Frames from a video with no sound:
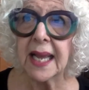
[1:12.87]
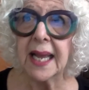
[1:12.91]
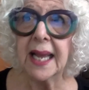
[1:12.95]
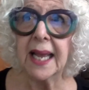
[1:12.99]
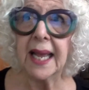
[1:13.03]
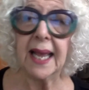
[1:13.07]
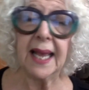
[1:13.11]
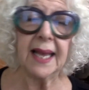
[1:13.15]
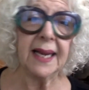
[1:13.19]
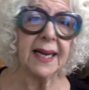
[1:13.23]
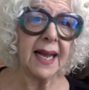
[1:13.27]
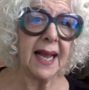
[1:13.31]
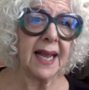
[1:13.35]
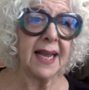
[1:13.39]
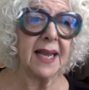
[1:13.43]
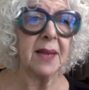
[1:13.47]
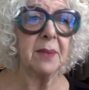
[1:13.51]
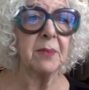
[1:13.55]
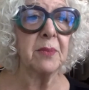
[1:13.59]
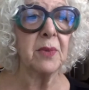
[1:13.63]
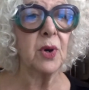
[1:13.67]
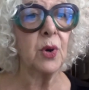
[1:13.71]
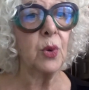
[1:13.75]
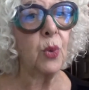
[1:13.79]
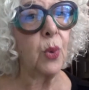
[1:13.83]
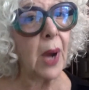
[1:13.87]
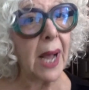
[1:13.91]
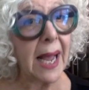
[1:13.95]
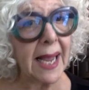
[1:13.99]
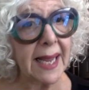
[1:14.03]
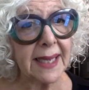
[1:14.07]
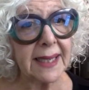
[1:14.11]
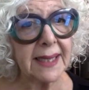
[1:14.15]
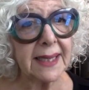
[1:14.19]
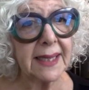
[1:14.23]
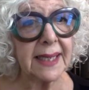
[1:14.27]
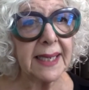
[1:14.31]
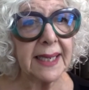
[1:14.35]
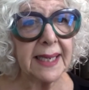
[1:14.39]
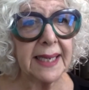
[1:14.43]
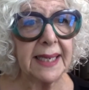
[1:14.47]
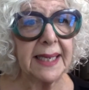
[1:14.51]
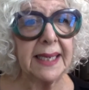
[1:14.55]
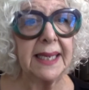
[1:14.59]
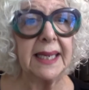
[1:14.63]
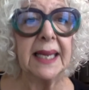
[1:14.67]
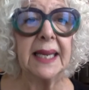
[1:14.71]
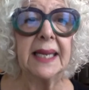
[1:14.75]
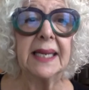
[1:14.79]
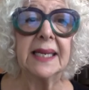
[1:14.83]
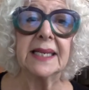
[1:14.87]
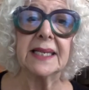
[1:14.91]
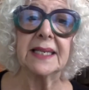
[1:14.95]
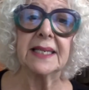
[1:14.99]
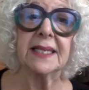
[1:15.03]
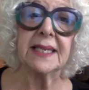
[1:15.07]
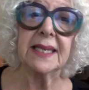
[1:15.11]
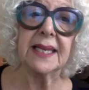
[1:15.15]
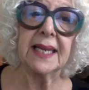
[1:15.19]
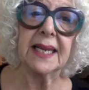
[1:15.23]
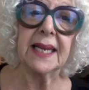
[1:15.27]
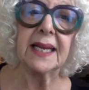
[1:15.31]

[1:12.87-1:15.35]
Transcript: and I am quietly seeing